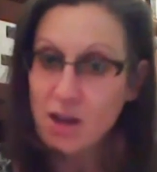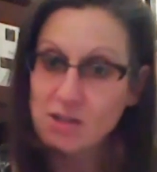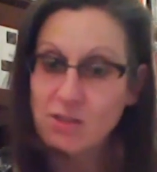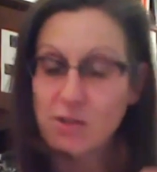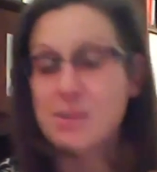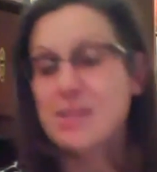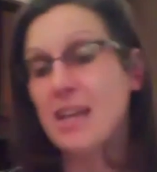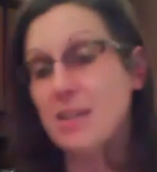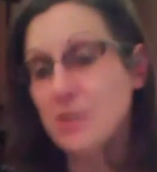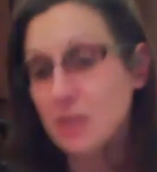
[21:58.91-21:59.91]
also from a
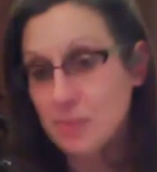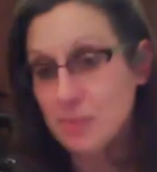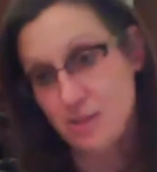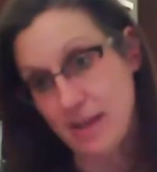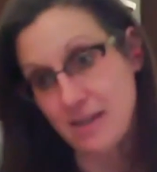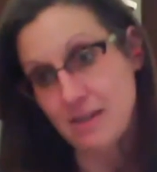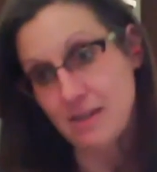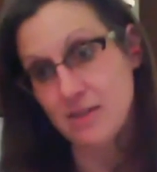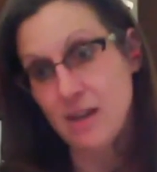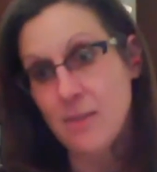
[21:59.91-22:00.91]
scheduling
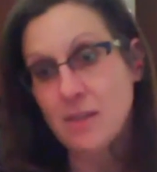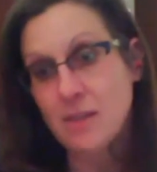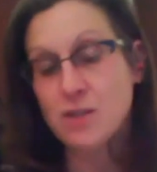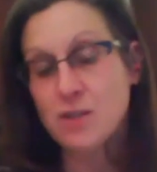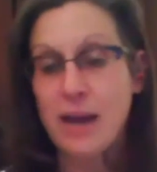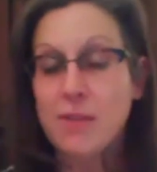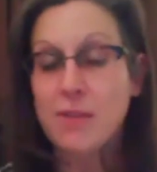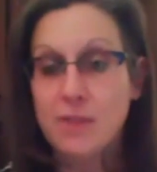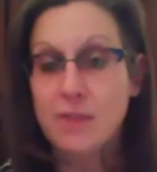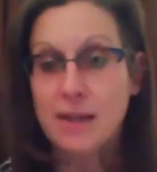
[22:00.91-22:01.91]
perspective. So
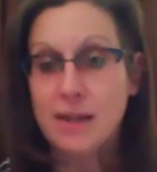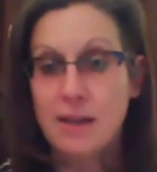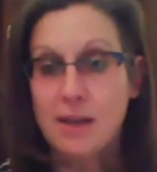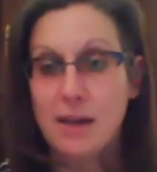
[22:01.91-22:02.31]
rather than